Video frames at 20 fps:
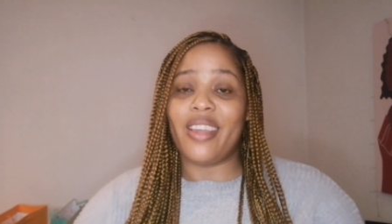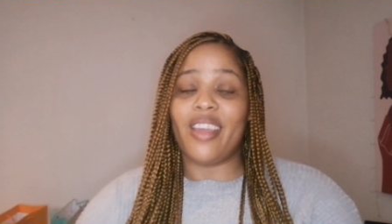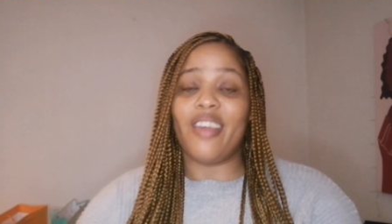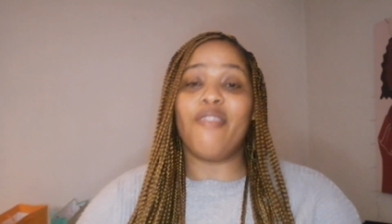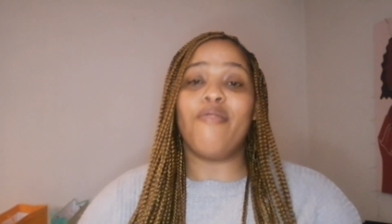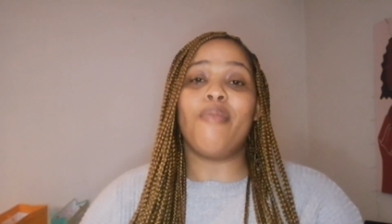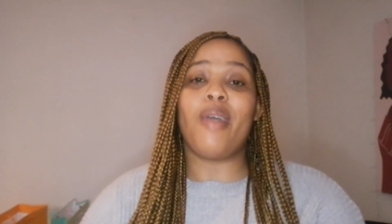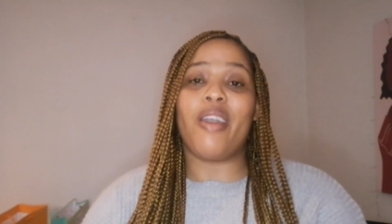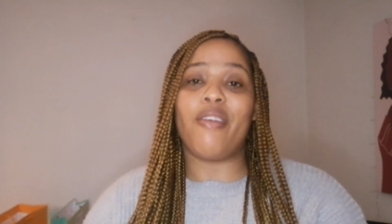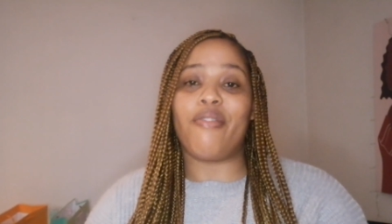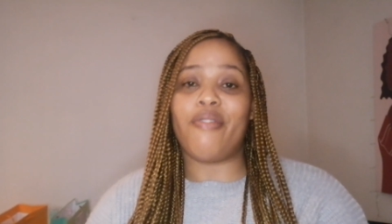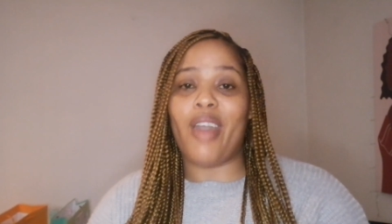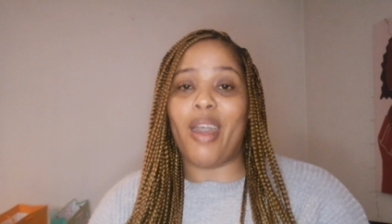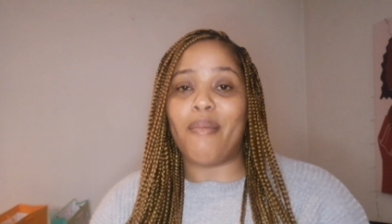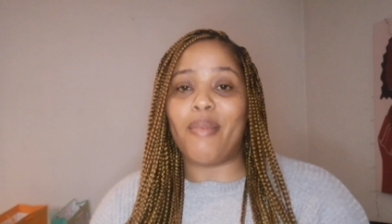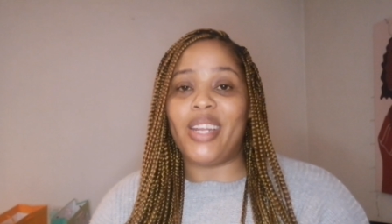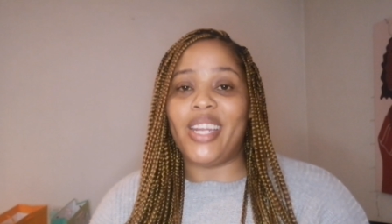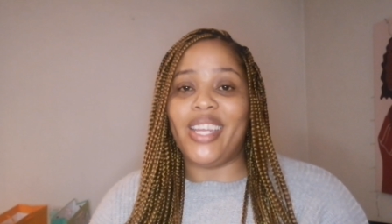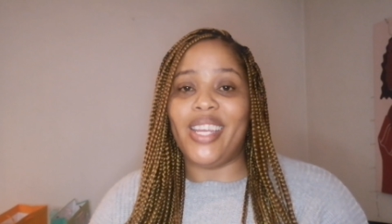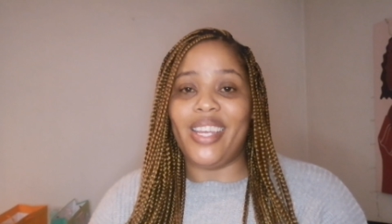give my
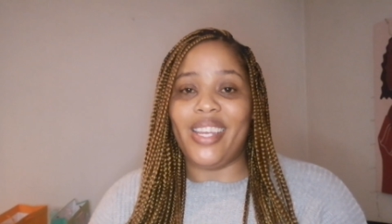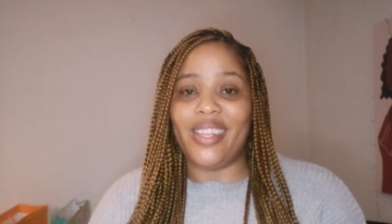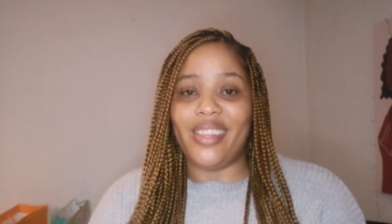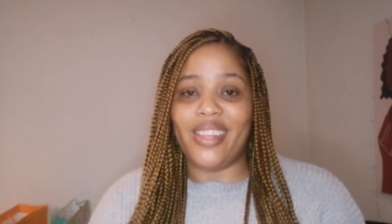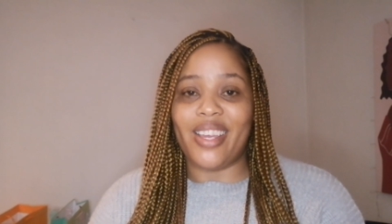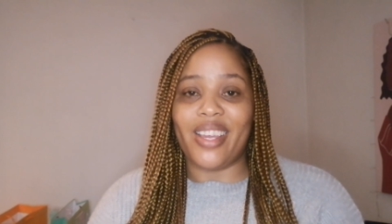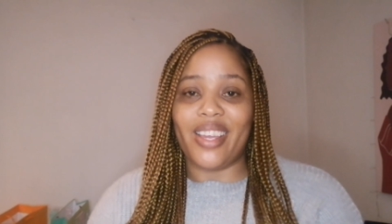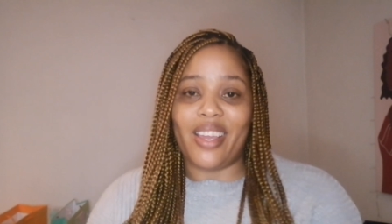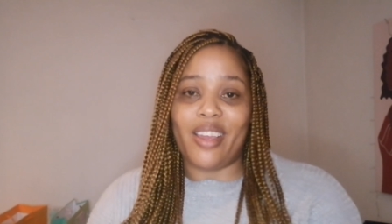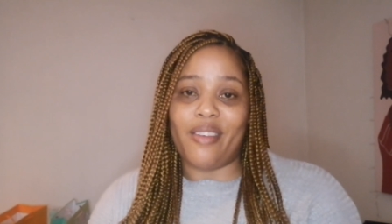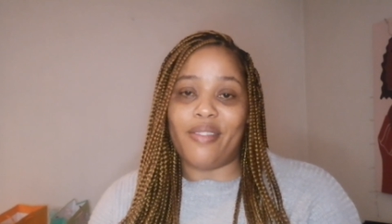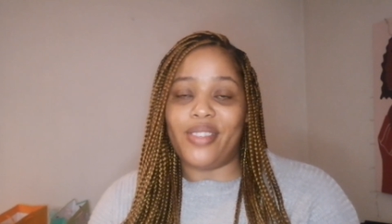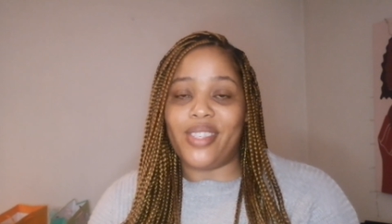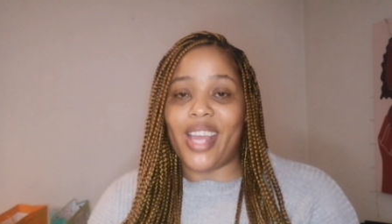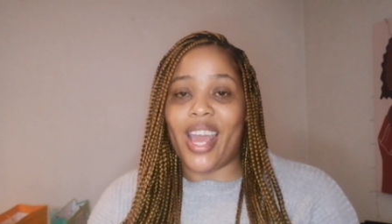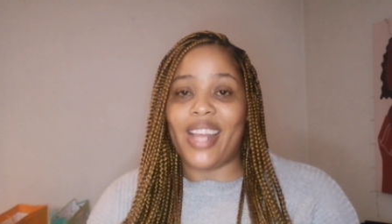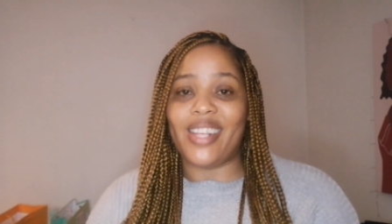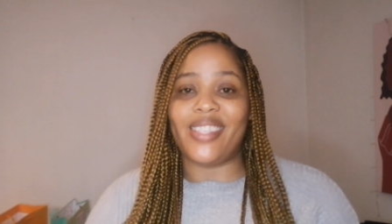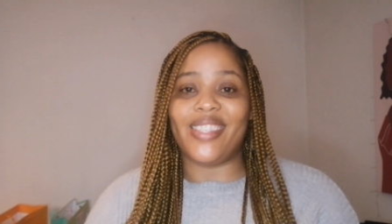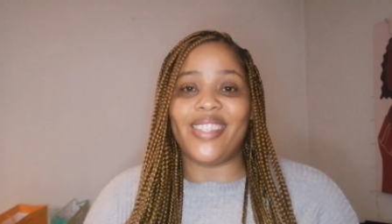family the
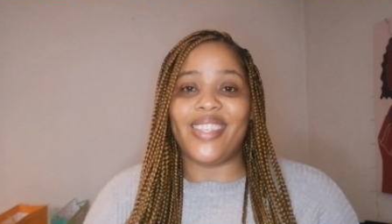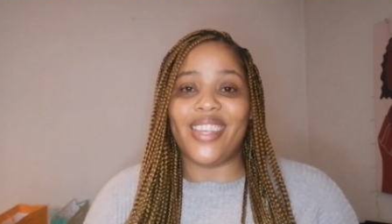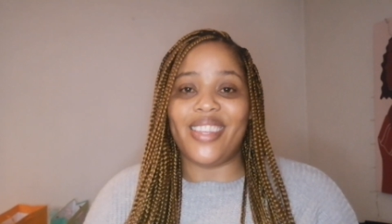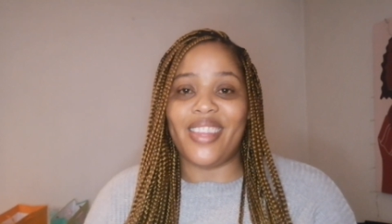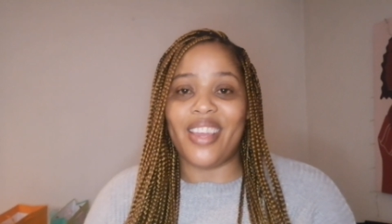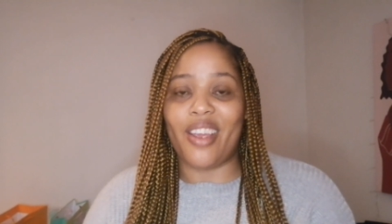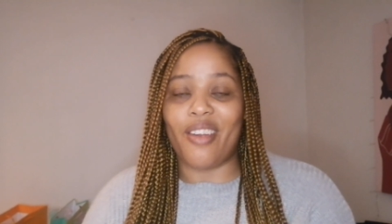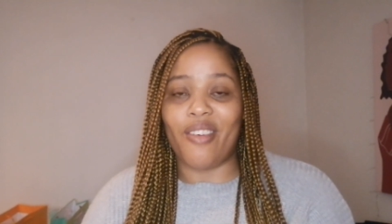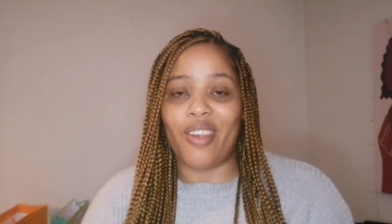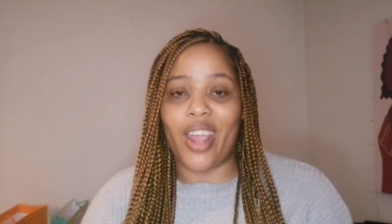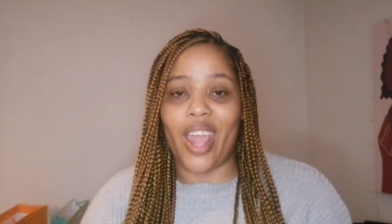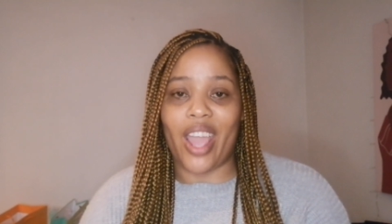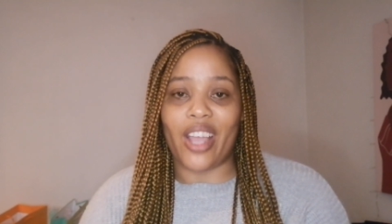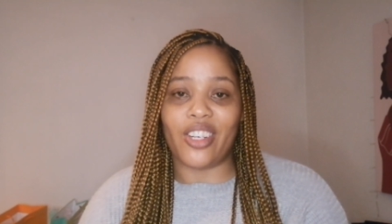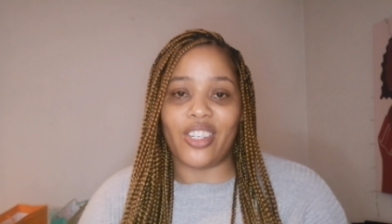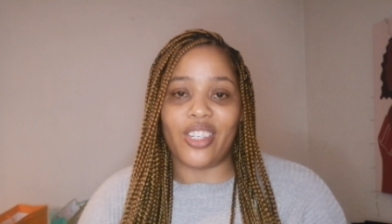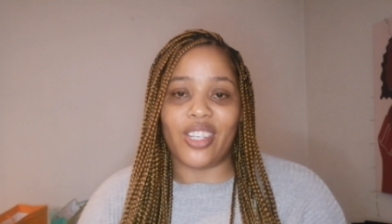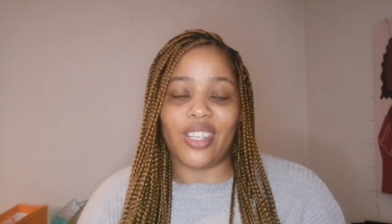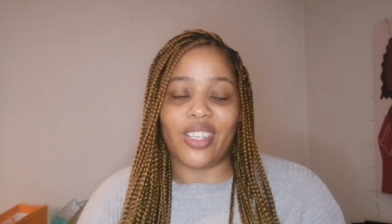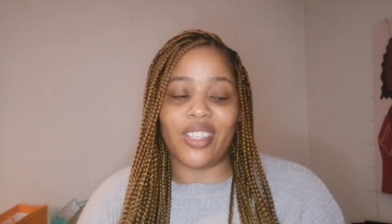gift and see their
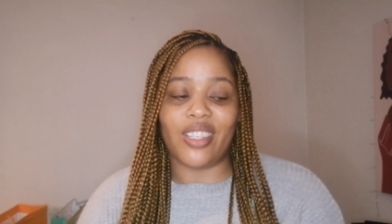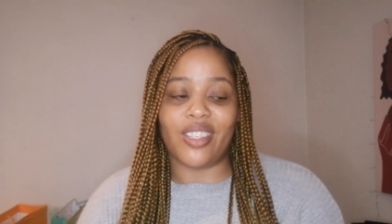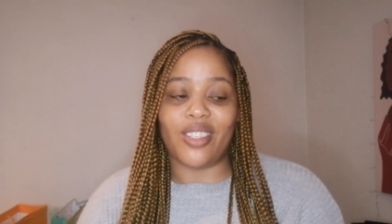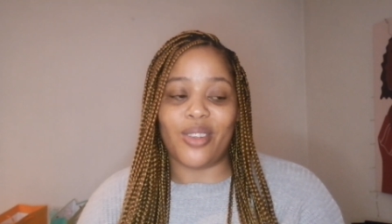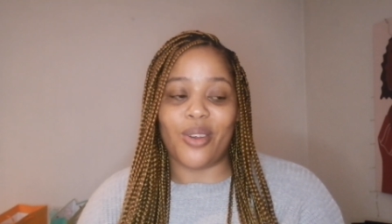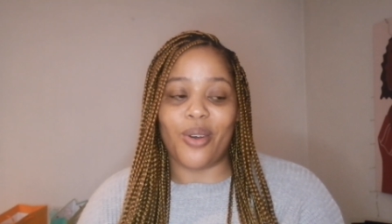reactions.